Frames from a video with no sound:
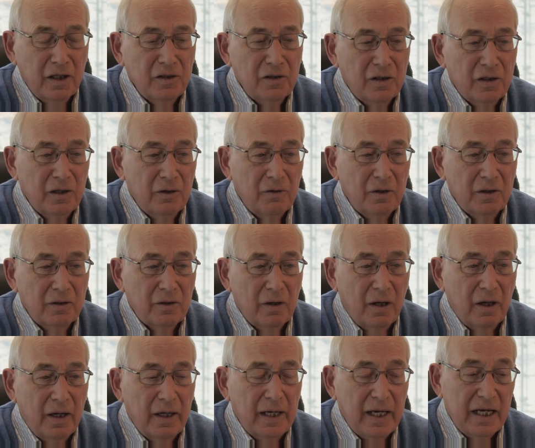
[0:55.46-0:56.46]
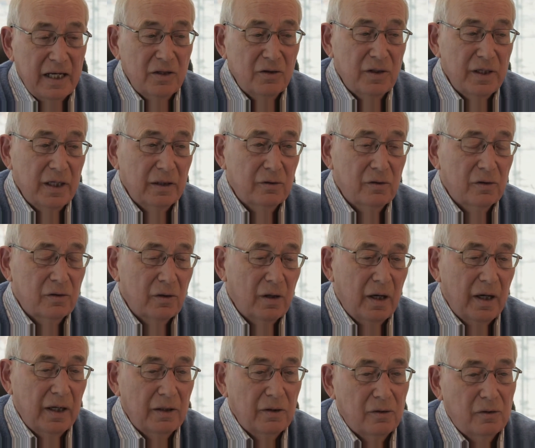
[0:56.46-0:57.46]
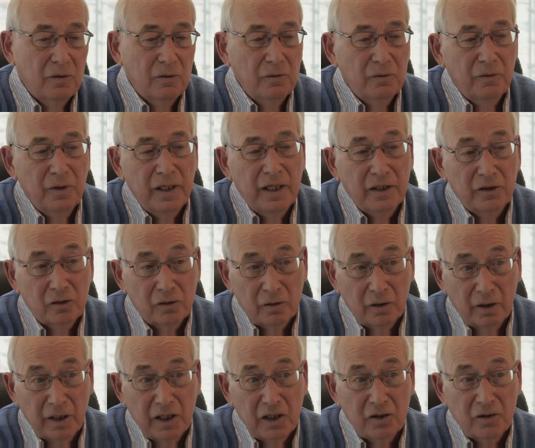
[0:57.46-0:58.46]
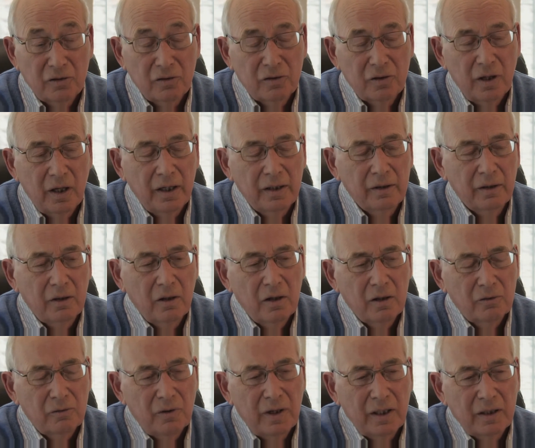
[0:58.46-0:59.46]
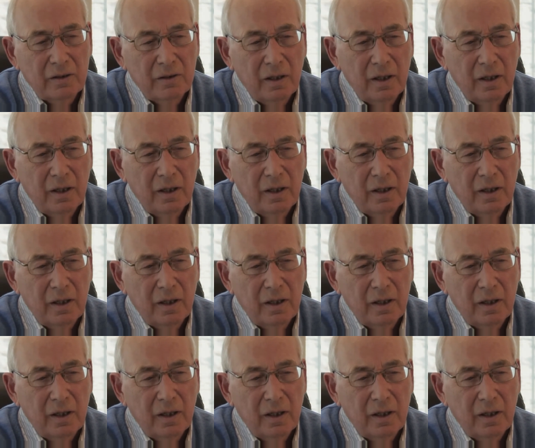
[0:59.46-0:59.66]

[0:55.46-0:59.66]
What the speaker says: and engineering side, ACS side, to the installation side, the contract